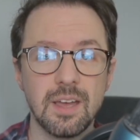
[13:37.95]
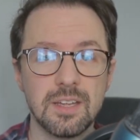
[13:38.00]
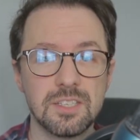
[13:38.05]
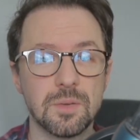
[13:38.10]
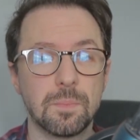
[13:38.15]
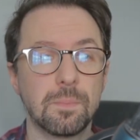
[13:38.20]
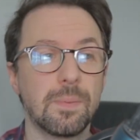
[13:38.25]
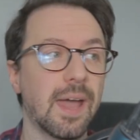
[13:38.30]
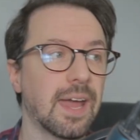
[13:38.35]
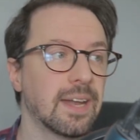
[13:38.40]

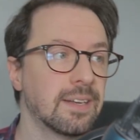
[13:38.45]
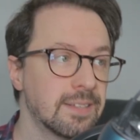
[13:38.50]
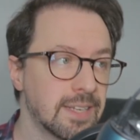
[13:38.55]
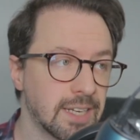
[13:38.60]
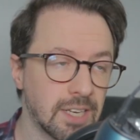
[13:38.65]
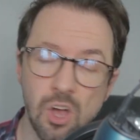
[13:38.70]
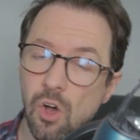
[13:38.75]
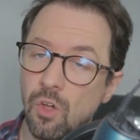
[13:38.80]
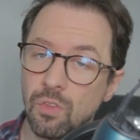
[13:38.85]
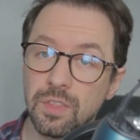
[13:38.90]

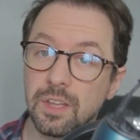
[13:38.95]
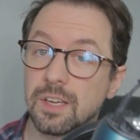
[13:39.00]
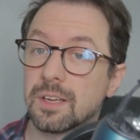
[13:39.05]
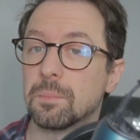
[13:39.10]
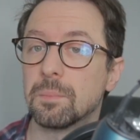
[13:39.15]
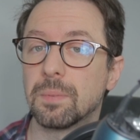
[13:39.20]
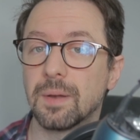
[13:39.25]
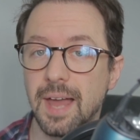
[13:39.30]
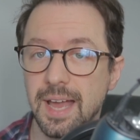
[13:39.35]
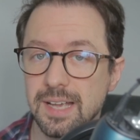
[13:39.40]
depending on the
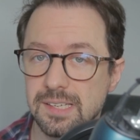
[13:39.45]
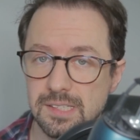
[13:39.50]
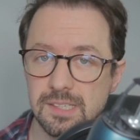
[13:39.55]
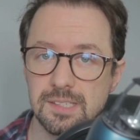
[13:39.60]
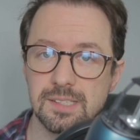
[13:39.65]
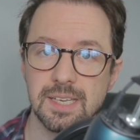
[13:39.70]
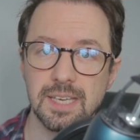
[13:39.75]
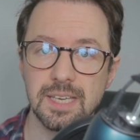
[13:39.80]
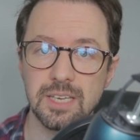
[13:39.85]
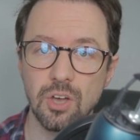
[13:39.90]

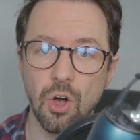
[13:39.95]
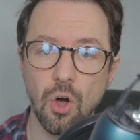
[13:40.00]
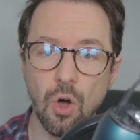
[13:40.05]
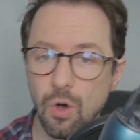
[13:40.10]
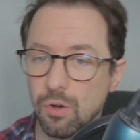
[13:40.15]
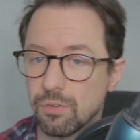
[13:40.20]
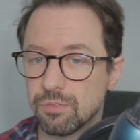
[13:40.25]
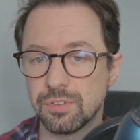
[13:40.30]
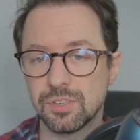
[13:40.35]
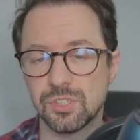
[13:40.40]
complexity
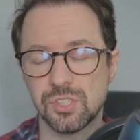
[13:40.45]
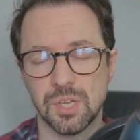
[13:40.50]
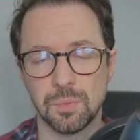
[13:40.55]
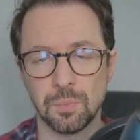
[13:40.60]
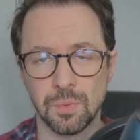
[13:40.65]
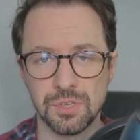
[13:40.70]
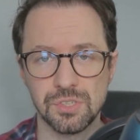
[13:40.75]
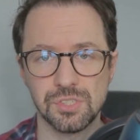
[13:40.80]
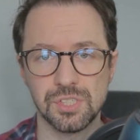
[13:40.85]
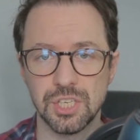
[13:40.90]
of
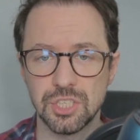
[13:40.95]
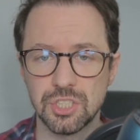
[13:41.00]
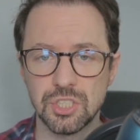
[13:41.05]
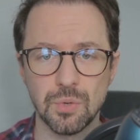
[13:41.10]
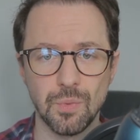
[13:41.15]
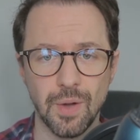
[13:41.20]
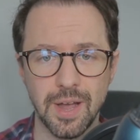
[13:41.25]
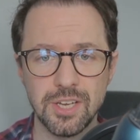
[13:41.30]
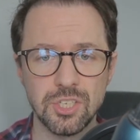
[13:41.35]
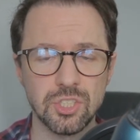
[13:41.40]
someone's
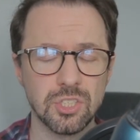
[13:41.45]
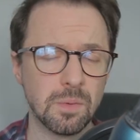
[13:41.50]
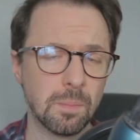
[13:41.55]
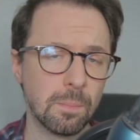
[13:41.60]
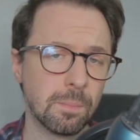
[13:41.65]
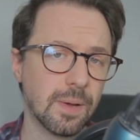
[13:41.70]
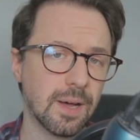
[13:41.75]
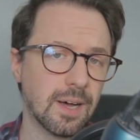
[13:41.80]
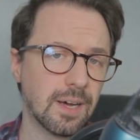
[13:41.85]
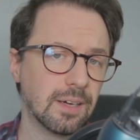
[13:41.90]

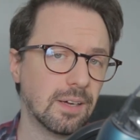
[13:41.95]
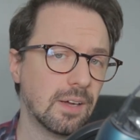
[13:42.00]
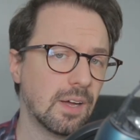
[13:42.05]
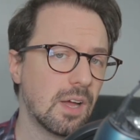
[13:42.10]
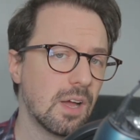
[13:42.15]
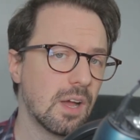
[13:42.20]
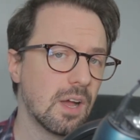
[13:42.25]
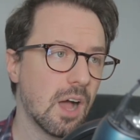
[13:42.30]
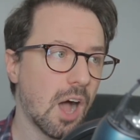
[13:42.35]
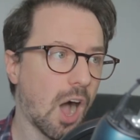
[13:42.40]
situation, but
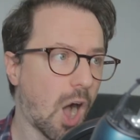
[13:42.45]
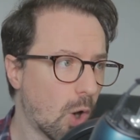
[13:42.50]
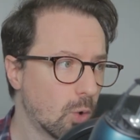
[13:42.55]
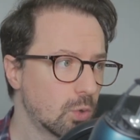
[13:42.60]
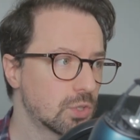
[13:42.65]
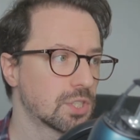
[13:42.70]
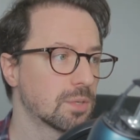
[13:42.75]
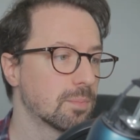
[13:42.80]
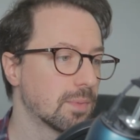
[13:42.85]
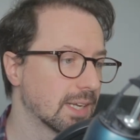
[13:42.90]

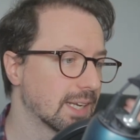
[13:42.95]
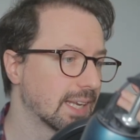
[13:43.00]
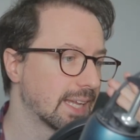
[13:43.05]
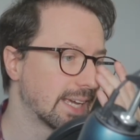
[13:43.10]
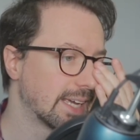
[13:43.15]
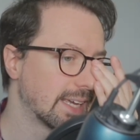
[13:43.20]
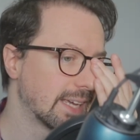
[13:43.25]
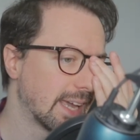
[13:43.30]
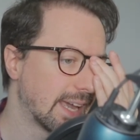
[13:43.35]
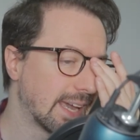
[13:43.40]

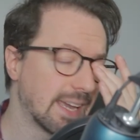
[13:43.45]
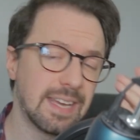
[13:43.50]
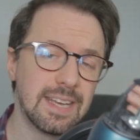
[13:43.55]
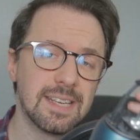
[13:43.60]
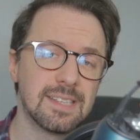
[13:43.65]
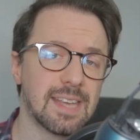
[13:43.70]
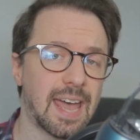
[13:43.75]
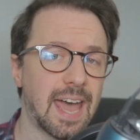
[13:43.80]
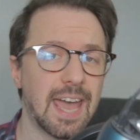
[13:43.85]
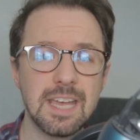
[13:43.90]
ultimately it
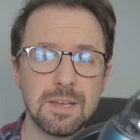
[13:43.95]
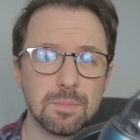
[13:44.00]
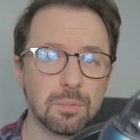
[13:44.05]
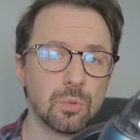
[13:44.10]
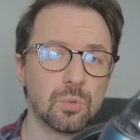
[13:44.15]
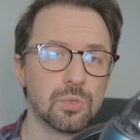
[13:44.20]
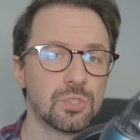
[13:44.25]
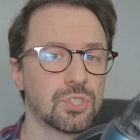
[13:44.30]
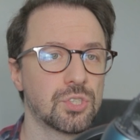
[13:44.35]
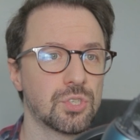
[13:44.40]
is
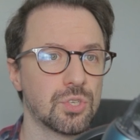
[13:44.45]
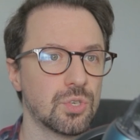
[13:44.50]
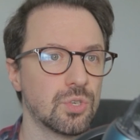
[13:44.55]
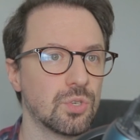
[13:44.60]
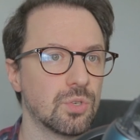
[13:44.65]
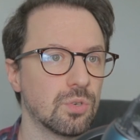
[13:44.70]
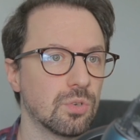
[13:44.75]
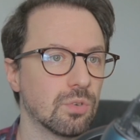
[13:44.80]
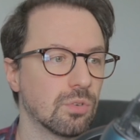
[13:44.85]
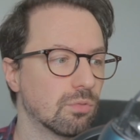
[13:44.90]
able
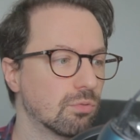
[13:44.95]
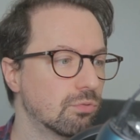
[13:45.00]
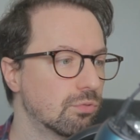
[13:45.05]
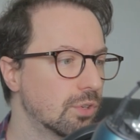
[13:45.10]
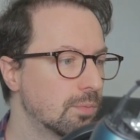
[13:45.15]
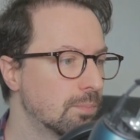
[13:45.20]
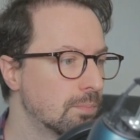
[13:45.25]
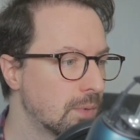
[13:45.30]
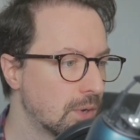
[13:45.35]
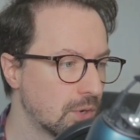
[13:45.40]
to
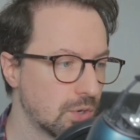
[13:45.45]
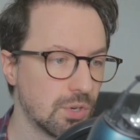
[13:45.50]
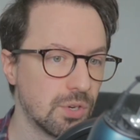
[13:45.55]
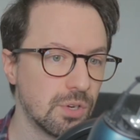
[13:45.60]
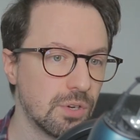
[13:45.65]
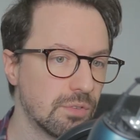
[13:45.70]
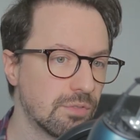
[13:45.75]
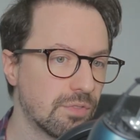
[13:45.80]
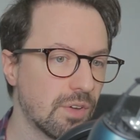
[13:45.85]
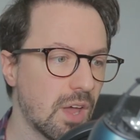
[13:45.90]

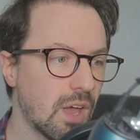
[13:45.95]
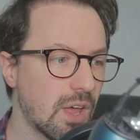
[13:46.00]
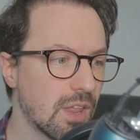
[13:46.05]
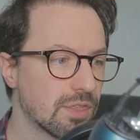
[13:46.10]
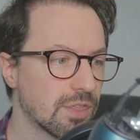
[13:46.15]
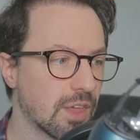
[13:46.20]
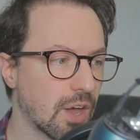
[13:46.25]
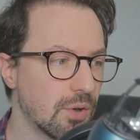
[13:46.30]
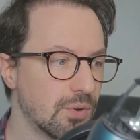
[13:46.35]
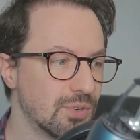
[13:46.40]
remove
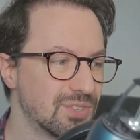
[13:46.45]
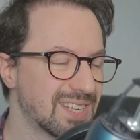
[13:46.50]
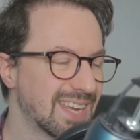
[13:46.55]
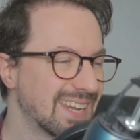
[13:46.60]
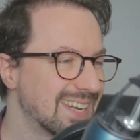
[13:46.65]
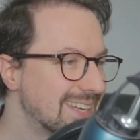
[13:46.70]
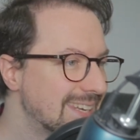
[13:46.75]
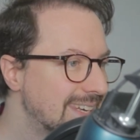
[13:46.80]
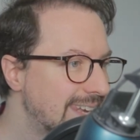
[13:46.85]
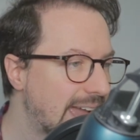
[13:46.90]
those
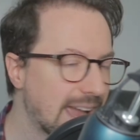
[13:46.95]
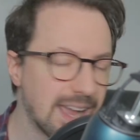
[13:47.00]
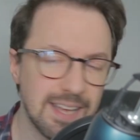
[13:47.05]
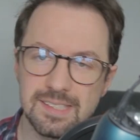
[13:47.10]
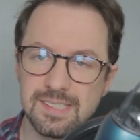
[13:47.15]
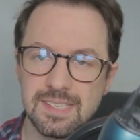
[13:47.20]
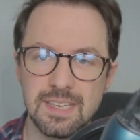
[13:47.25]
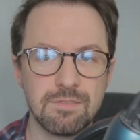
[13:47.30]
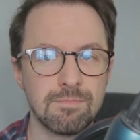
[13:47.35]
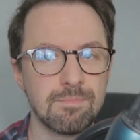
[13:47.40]

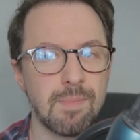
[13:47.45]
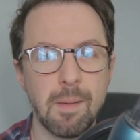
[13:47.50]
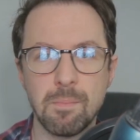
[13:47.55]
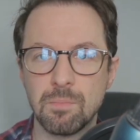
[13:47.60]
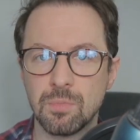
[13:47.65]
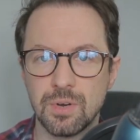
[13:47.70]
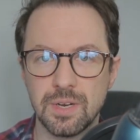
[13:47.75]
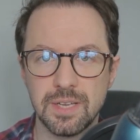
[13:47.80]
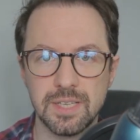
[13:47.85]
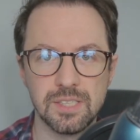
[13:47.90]
negative
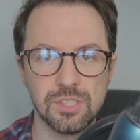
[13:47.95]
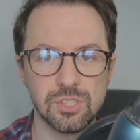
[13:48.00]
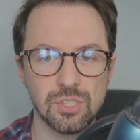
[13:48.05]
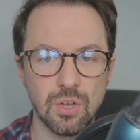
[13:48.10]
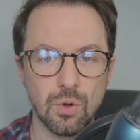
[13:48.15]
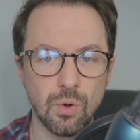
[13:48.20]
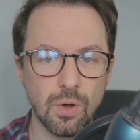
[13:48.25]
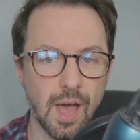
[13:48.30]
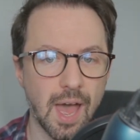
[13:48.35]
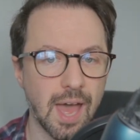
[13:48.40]
memories
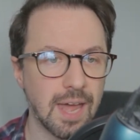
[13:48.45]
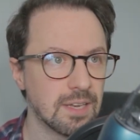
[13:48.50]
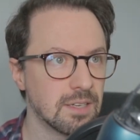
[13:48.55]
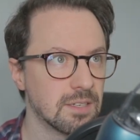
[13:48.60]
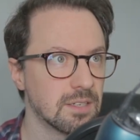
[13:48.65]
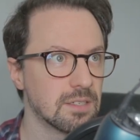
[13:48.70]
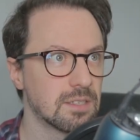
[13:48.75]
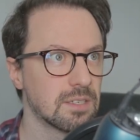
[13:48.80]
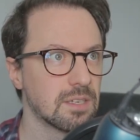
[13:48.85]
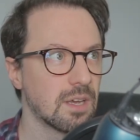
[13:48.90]

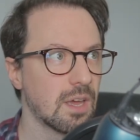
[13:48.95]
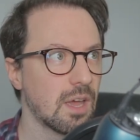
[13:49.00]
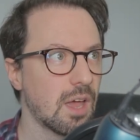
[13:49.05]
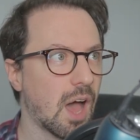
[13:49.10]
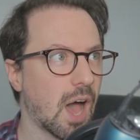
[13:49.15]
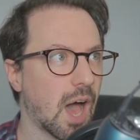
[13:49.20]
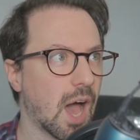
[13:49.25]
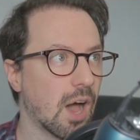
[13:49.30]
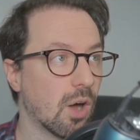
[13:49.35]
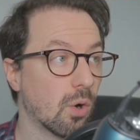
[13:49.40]
and
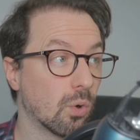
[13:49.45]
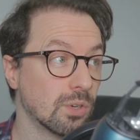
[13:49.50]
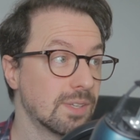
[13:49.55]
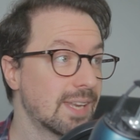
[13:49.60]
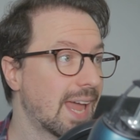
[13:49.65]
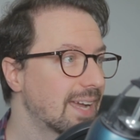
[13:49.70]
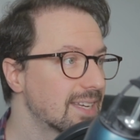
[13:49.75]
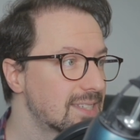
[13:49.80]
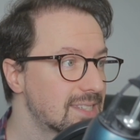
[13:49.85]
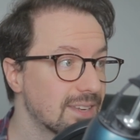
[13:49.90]
or
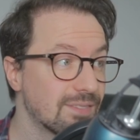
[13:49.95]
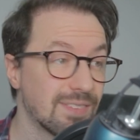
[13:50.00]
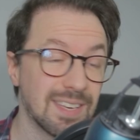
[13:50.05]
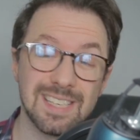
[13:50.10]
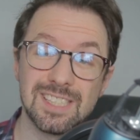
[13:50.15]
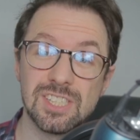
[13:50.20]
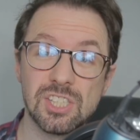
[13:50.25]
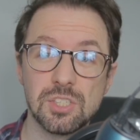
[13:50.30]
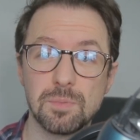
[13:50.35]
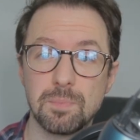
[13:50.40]
negative
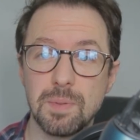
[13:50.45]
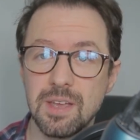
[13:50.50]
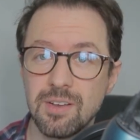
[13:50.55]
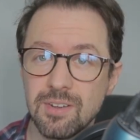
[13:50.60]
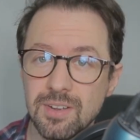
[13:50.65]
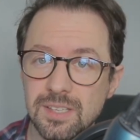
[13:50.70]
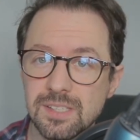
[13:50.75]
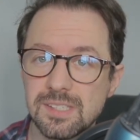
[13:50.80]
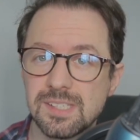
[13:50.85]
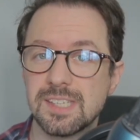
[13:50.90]

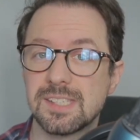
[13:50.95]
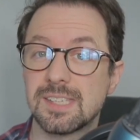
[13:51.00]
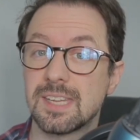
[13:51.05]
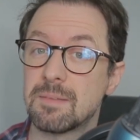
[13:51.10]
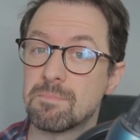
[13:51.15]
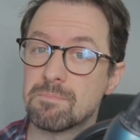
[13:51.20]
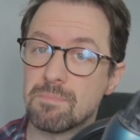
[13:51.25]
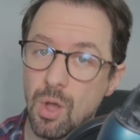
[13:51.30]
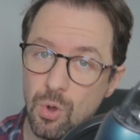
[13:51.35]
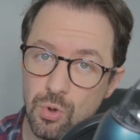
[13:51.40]
experiences and
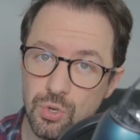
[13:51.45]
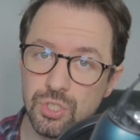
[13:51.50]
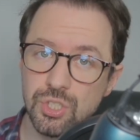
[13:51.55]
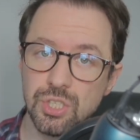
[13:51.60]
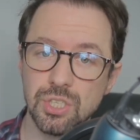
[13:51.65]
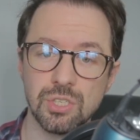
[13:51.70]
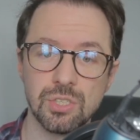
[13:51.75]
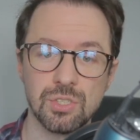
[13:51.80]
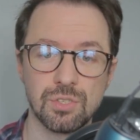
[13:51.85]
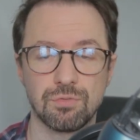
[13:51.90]

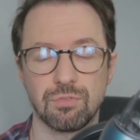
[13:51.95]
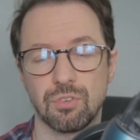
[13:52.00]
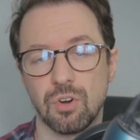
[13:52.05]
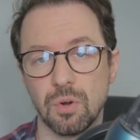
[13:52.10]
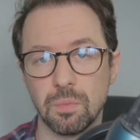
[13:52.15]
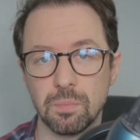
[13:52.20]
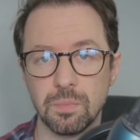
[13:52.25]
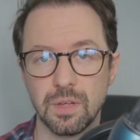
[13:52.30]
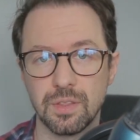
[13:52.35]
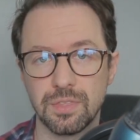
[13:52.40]
emotions
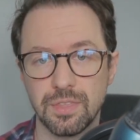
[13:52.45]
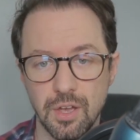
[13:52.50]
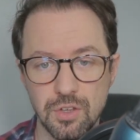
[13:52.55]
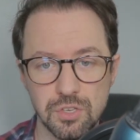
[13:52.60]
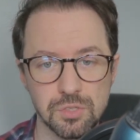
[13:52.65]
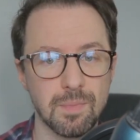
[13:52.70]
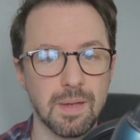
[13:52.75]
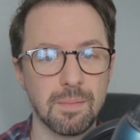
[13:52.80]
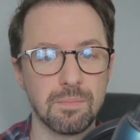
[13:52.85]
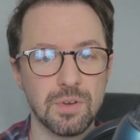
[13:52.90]
from
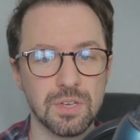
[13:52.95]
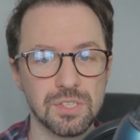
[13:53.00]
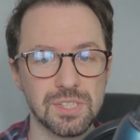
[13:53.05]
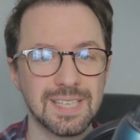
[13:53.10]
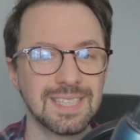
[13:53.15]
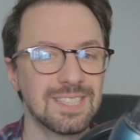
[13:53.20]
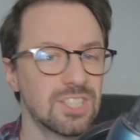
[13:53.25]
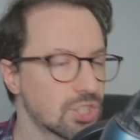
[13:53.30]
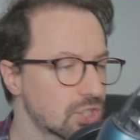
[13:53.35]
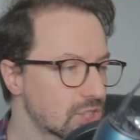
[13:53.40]
those memories
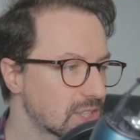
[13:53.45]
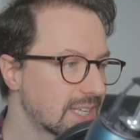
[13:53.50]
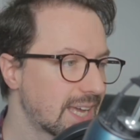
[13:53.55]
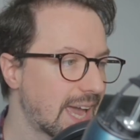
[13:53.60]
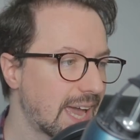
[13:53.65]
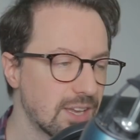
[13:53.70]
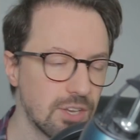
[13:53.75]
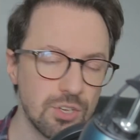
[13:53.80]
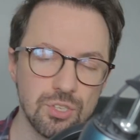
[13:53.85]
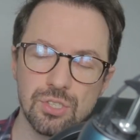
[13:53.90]
and just
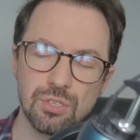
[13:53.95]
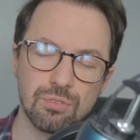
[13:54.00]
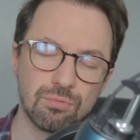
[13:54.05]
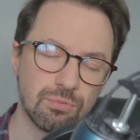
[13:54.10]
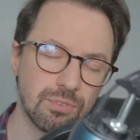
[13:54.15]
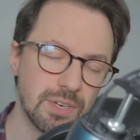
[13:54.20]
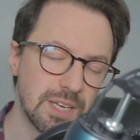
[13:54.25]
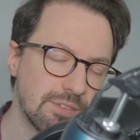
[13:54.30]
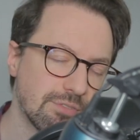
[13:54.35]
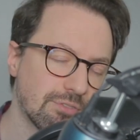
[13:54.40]
get you to
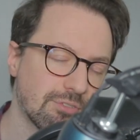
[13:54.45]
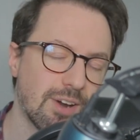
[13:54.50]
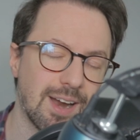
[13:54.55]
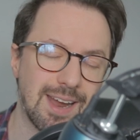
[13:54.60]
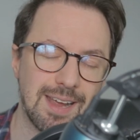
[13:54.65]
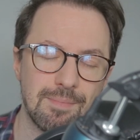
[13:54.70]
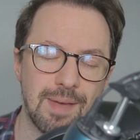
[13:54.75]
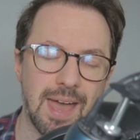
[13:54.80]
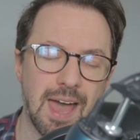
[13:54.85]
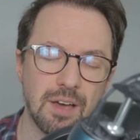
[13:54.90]

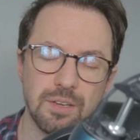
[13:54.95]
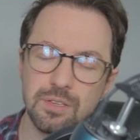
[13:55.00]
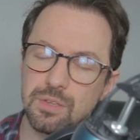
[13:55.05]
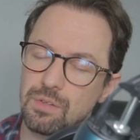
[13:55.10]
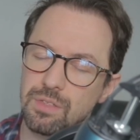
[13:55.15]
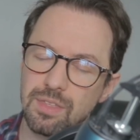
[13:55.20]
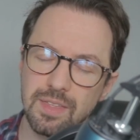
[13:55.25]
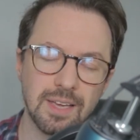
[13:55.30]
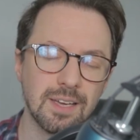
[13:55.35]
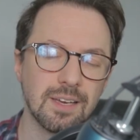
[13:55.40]
reframe how
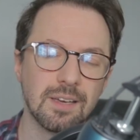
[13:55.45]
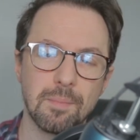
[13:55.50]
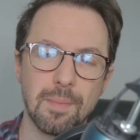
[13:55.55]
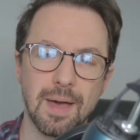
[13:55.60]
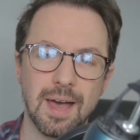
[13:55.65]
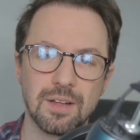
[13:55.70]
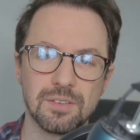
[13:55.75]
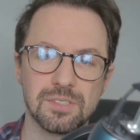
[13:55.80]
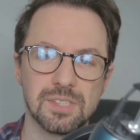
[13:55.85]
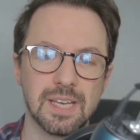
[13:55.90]
you think
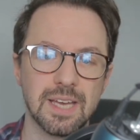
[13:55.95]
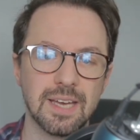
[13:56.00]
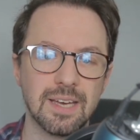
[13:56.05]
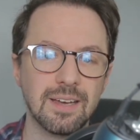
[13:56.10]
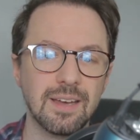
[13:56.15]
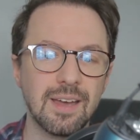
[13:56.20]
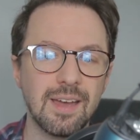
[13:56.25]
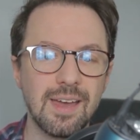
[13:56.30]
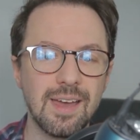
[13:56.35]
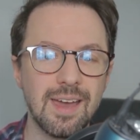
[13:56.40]
about it.